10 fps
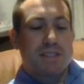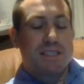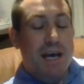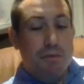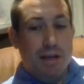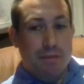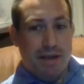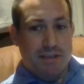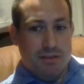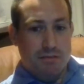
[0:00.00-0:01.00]
soundly
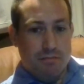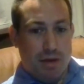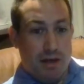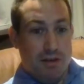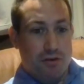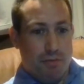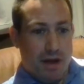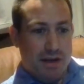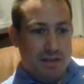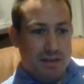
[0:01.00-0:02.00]
beaten by the All
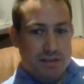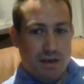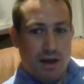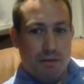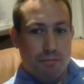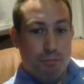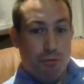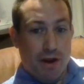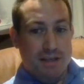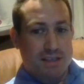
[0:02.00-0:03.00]
Blacks,
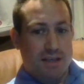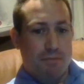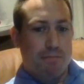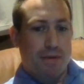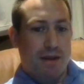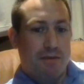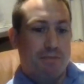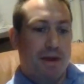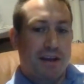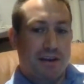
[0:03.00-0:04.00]
prior to that been beaten
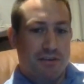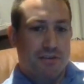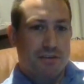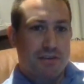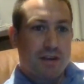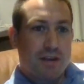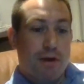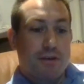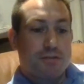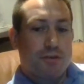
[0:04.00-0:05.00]
by England,
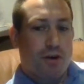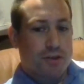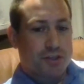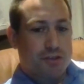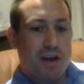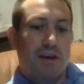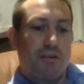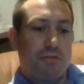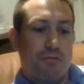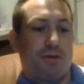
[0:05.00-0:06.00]
whereas we've got
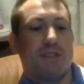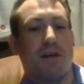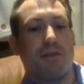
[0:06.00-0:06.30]
Australia, who was